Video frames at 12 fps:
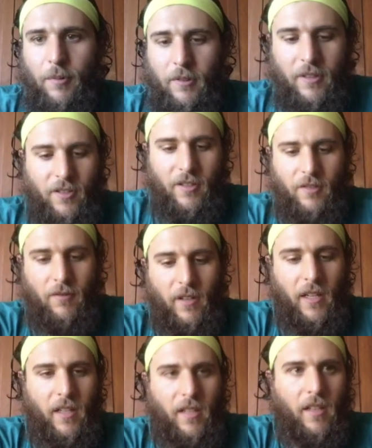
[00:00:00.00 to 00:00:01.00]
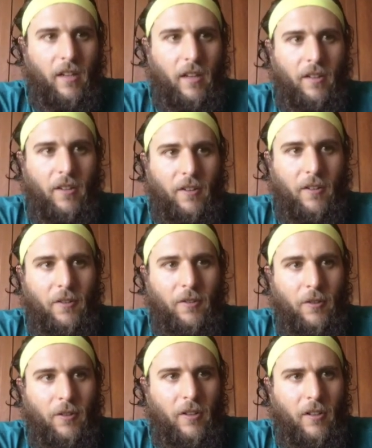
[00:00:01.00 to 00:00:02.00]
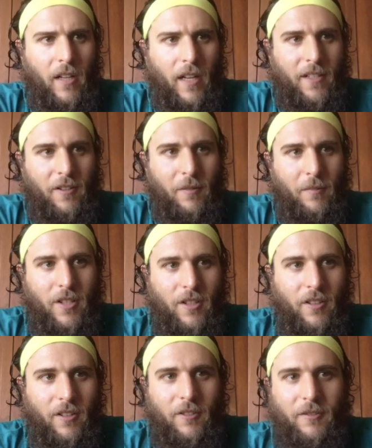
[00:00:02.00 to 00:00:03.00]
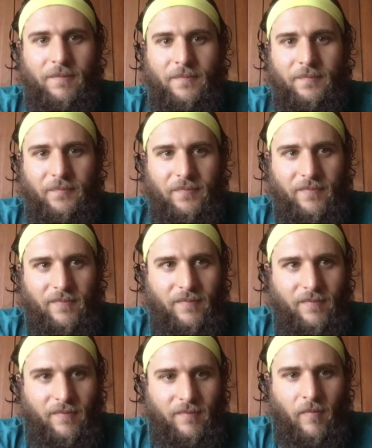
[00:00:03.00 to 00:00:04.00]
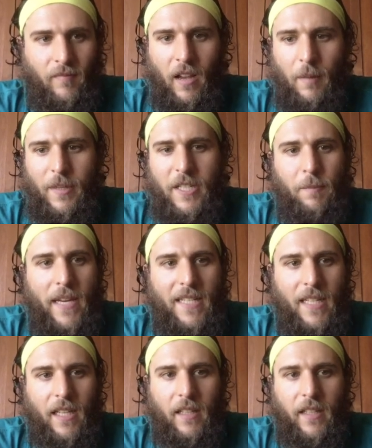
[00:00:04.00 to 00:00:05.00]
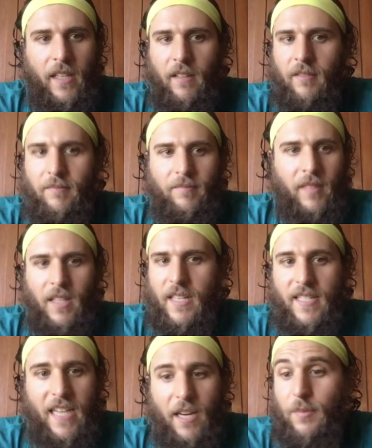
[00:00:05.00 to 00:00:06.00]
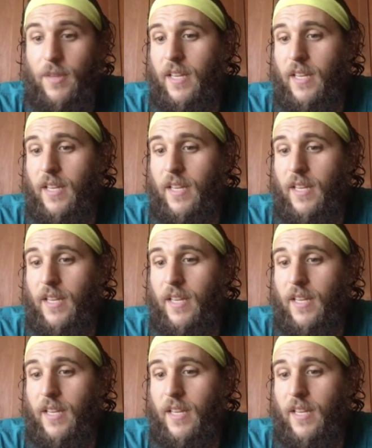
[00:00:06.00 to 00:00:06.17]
It's just right here. You go to Google, iTerm2. And it's basically the same thing as